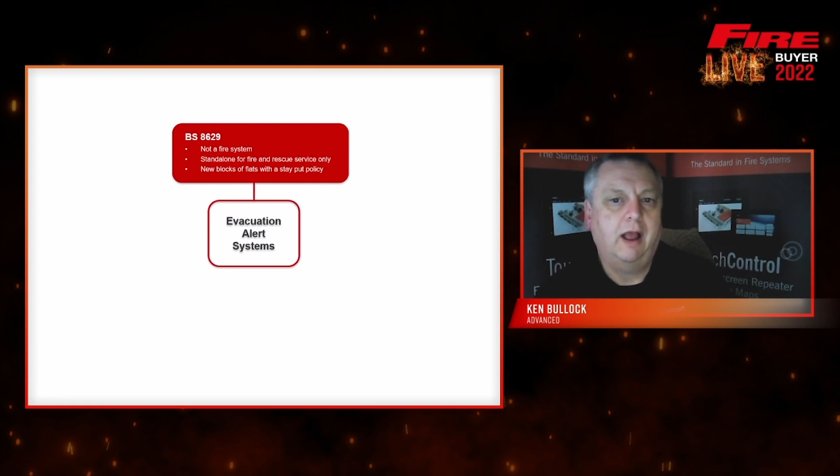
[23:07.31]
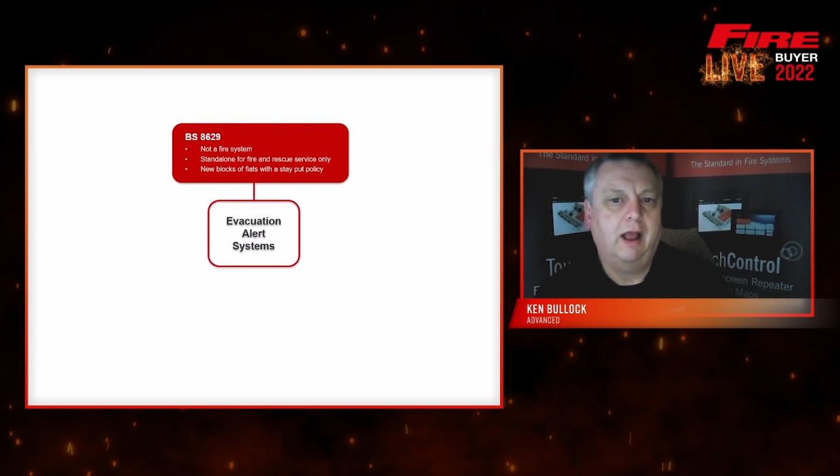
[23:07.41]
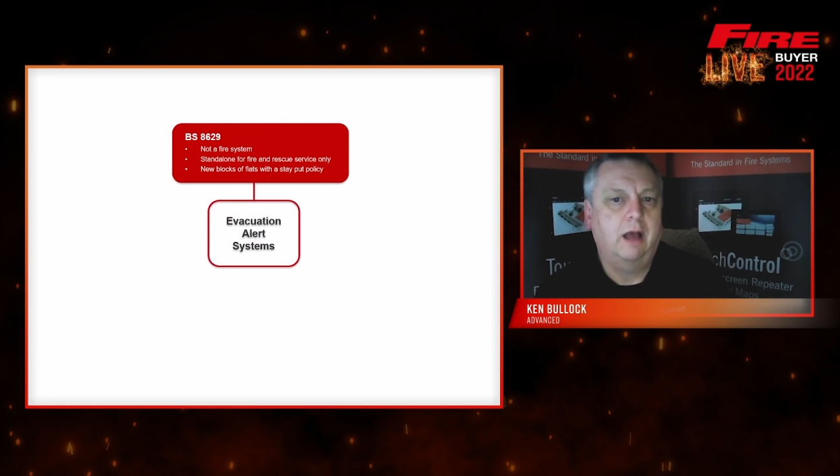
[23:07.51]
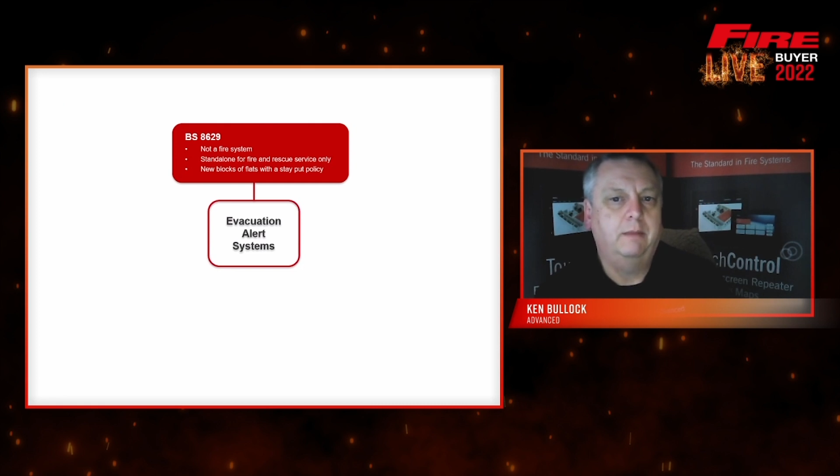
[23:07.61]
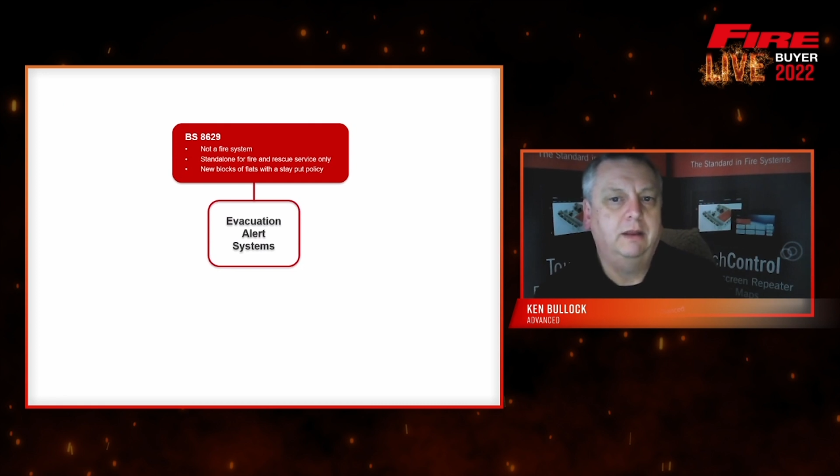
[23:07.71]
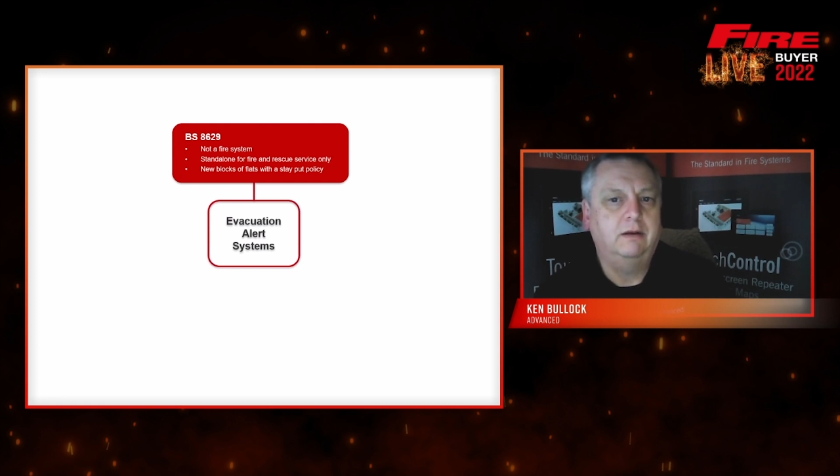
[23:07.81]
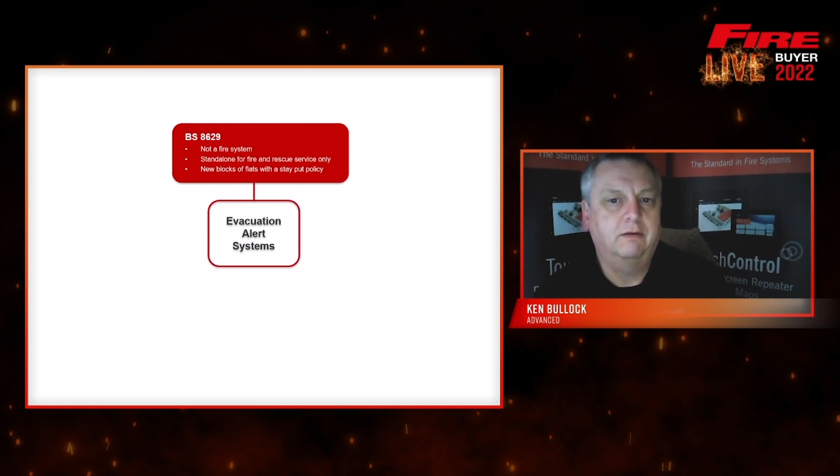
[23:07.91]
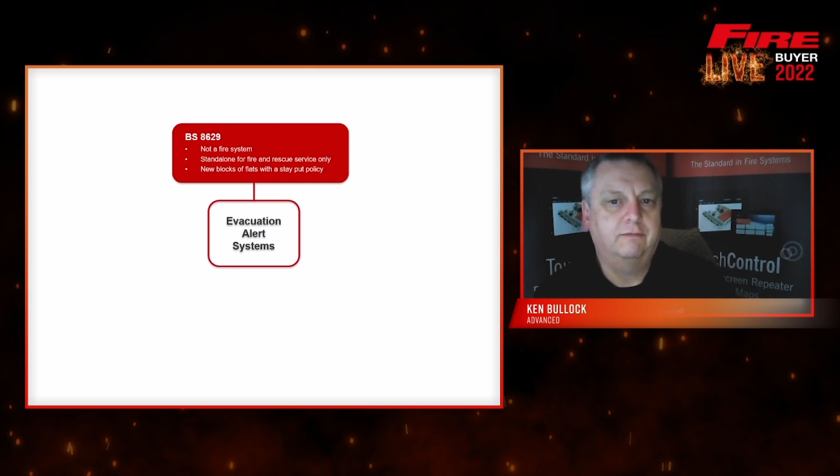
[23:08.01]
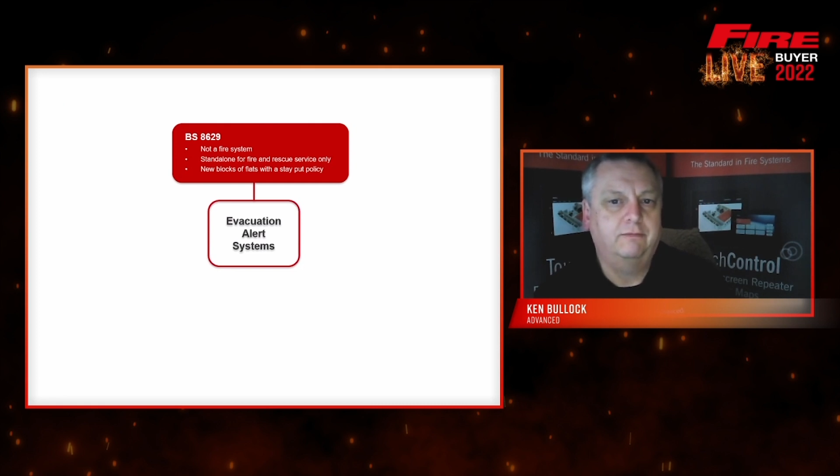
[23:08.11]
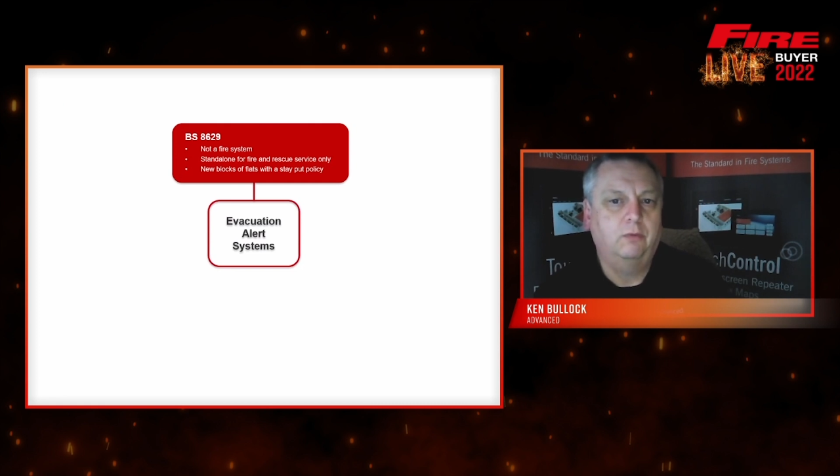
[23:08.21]
come in
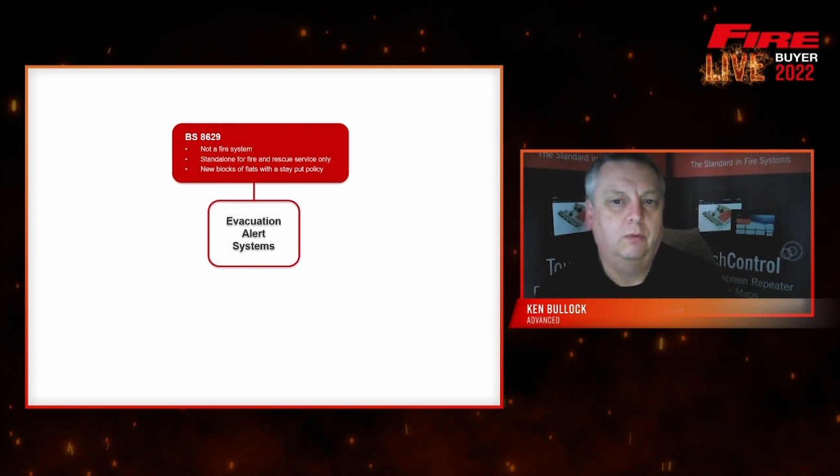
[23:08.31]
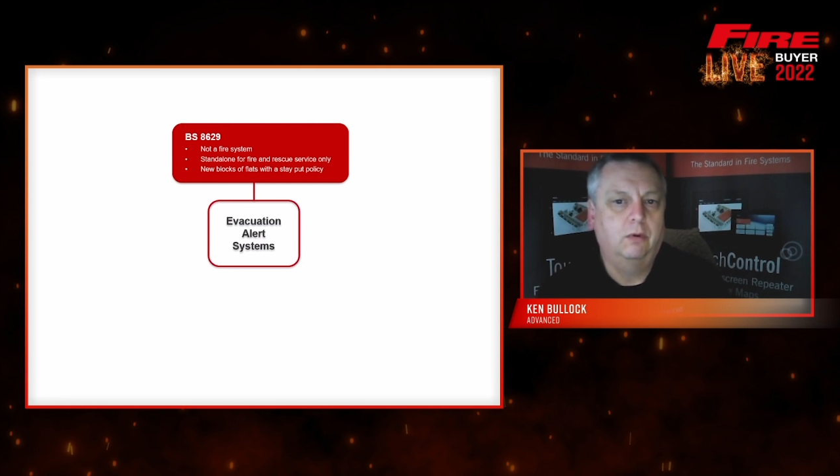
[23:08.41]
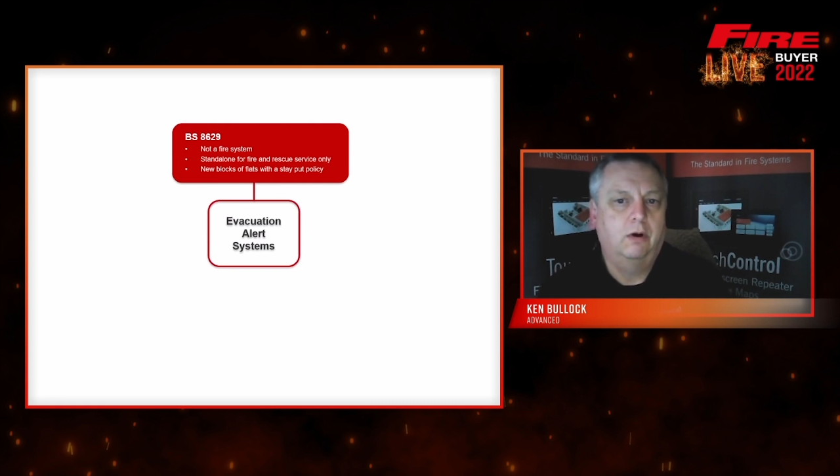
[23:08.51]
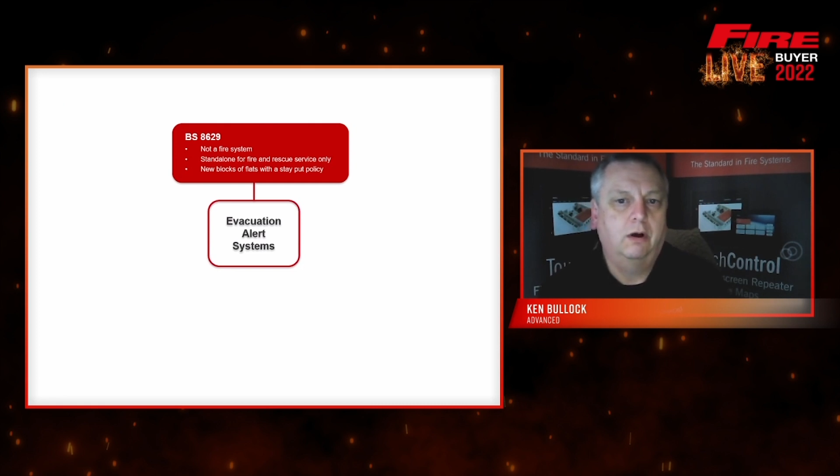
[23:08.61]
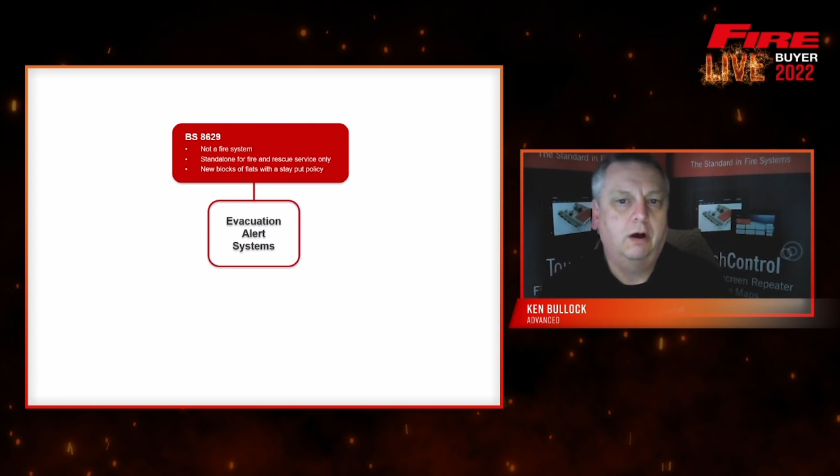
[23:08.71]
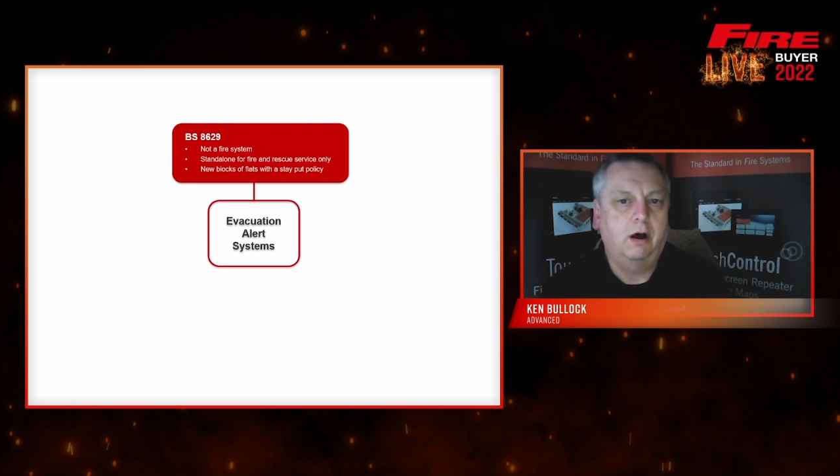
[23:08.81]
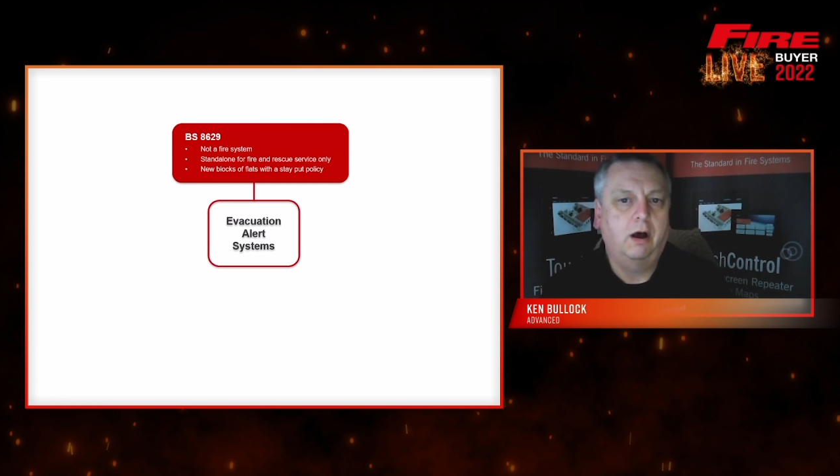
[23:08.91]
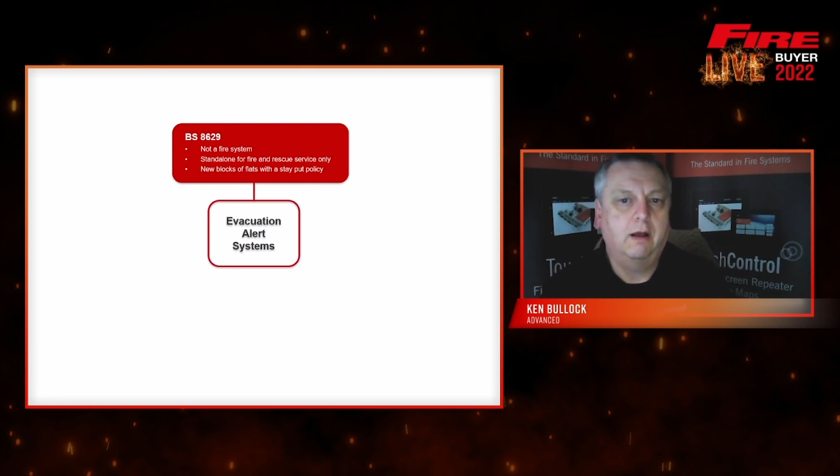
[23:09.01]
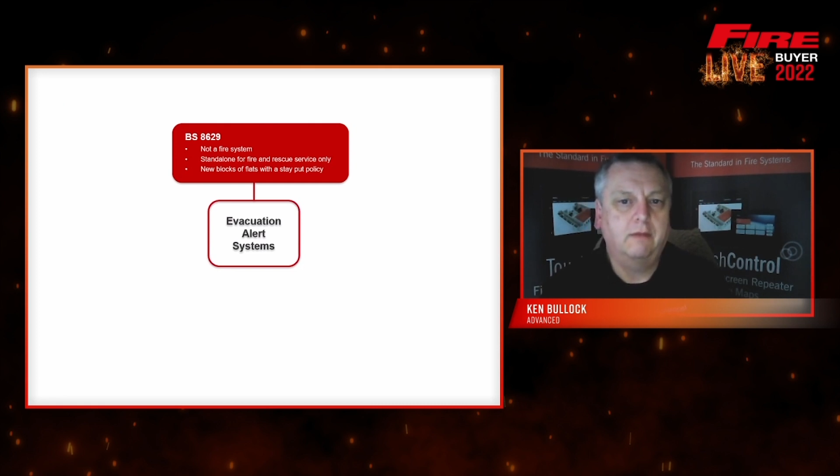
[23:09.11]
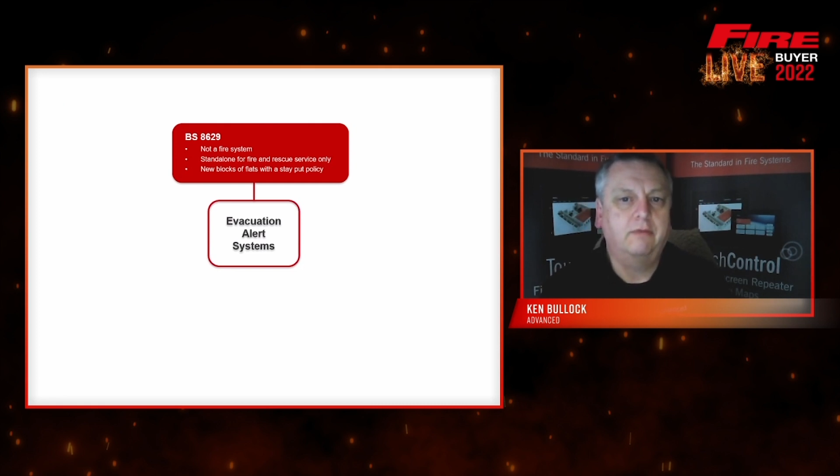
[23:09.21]
for
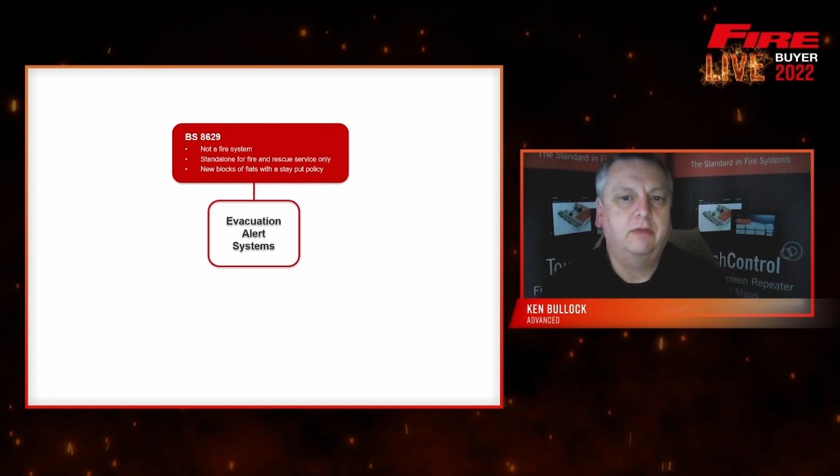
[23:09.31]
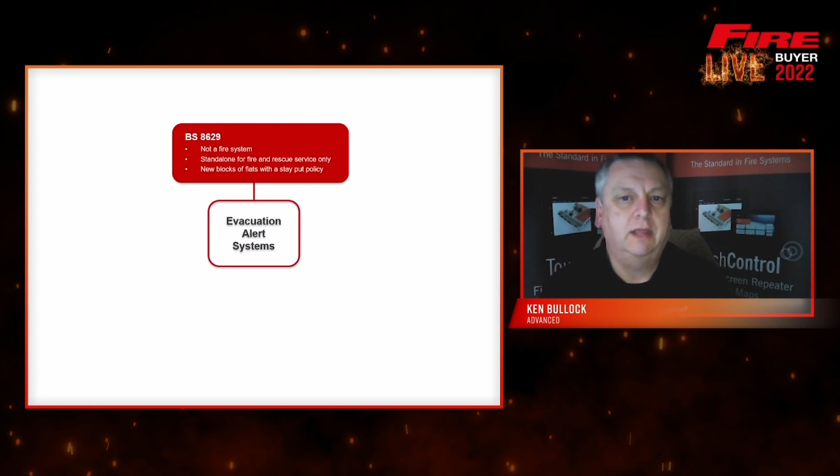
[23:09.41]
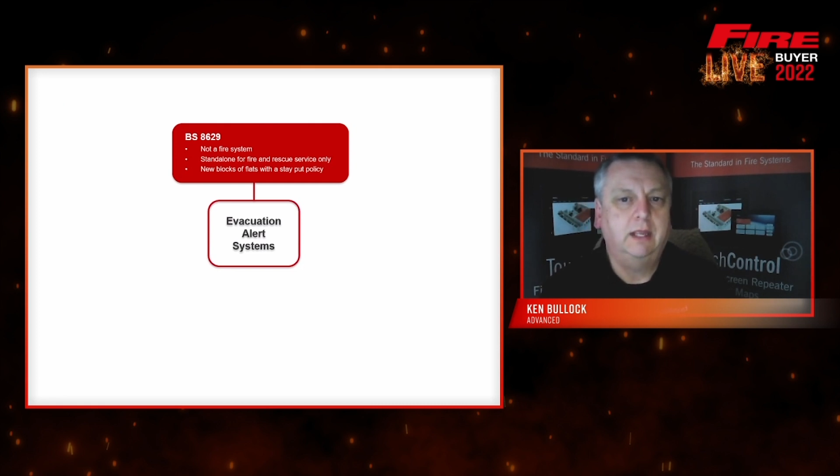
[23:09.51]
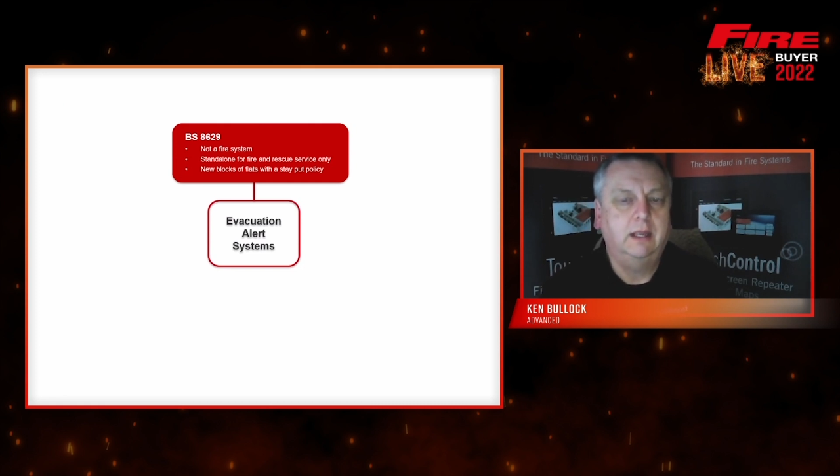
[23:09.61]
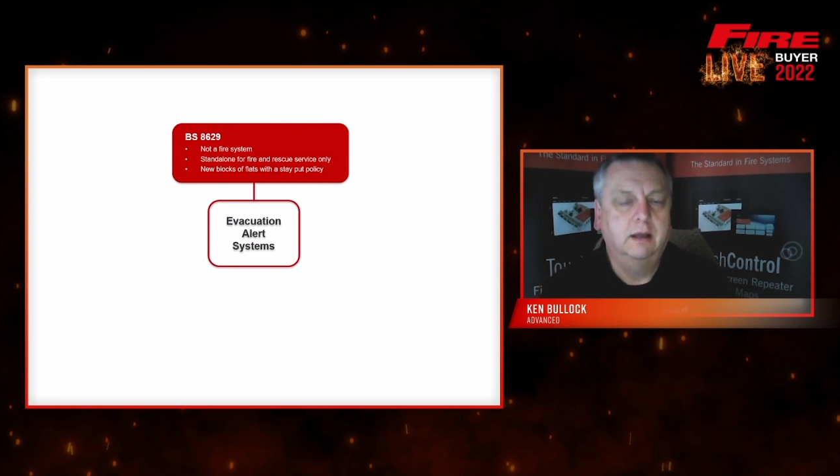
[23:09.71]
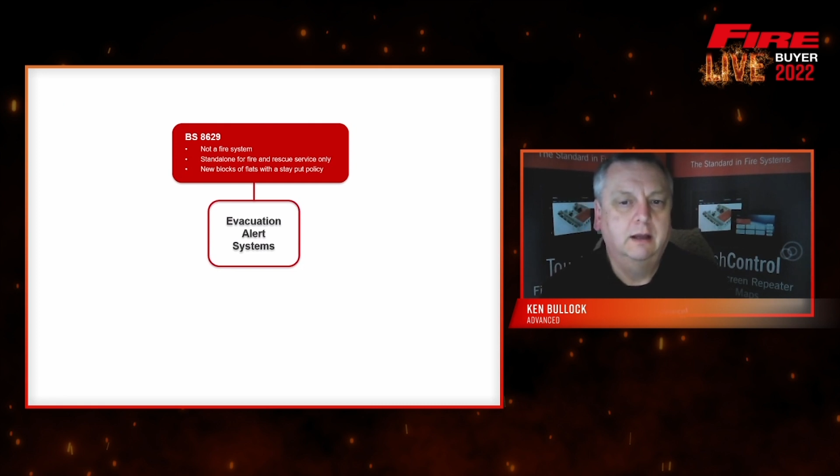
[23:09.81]
the